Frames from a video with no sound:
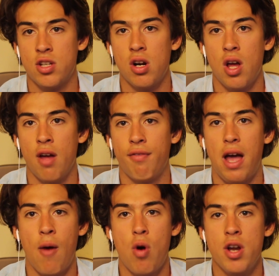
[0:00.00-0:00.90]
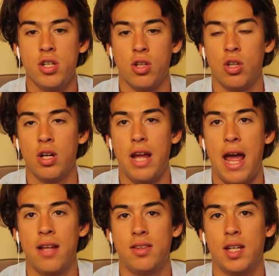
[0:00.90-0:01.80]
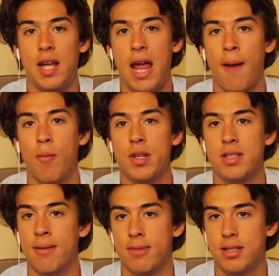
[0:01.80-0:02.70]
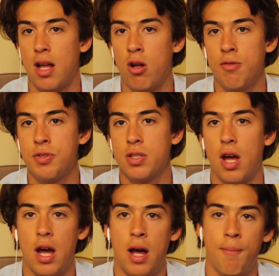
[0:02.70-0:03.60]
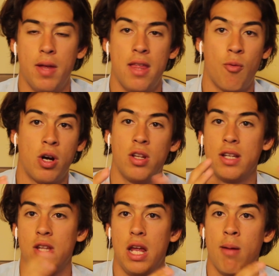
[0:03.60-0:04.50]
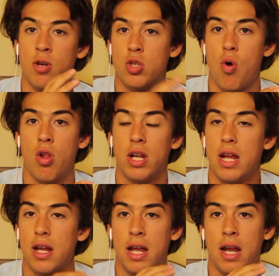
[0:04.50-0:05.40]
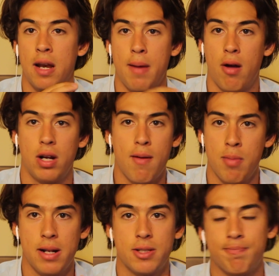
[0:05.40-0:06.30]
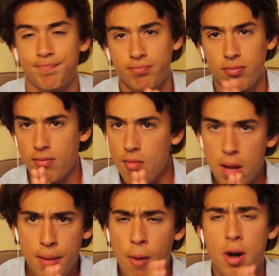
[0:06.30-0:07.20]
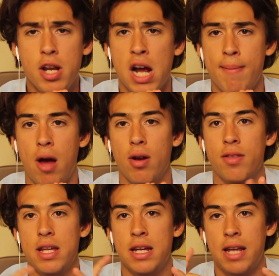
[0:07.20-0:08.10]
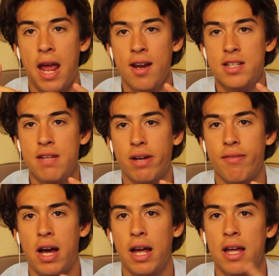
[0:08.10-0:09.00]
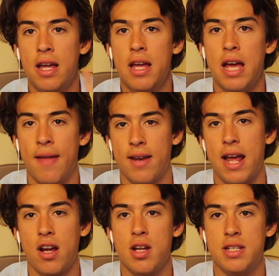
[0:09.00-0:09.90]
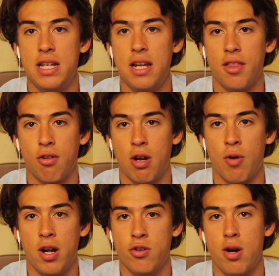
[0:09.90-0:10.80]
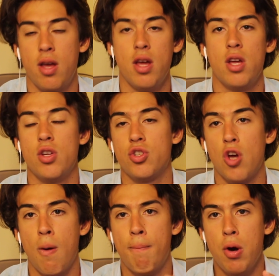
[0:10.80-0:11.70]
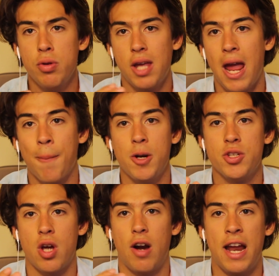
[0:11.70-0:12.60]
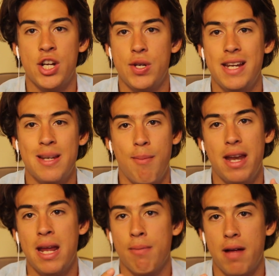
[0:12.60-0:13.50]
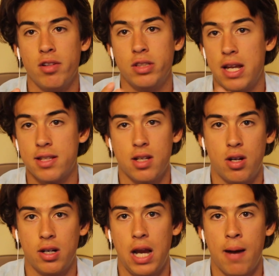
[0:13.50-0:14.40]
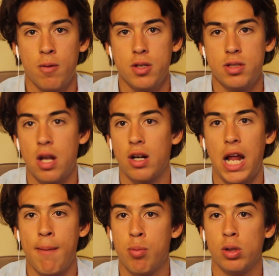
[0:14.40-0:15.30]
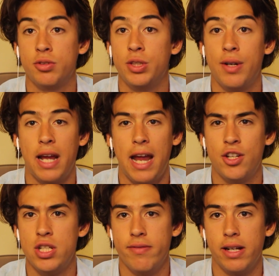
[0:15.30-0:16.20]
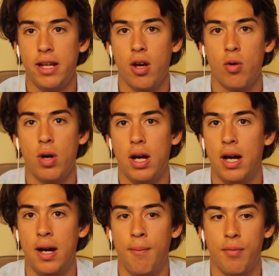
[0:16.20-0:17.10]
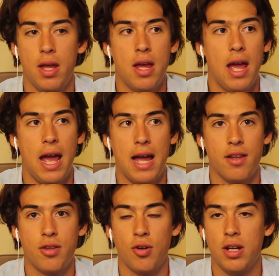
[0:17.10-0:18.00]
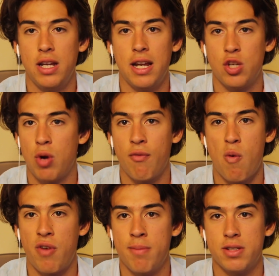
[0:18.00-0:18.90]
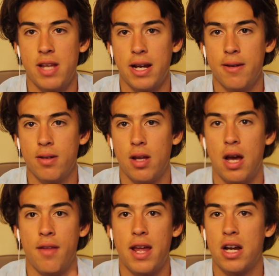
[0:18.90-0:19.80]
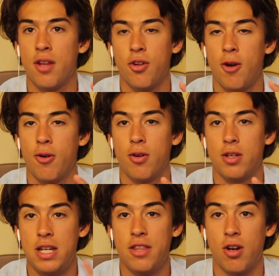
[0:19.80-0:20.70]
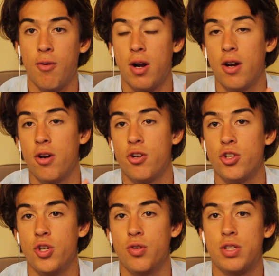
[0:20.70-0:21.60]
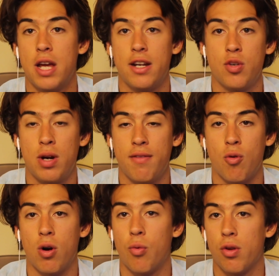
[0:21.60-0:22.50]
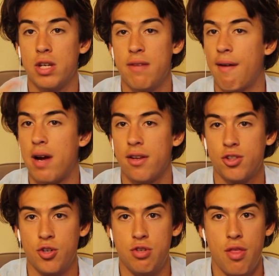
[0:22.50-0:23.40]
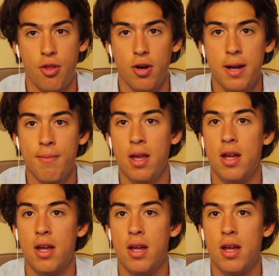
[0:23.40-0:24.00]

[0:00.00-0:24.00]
to start off, I wanted to look at the cameras themselves, and then we're going to look at the image quality in about a couple minutes. But I want to talk about the Canon T5i and the Nikon D3100. So both cameras are entry to medium level DSLR cameras that are capable of shooting HD video at 30 and 24 frames a second. Nikon D3100 shoots at 24, where the T5i shoots at 30.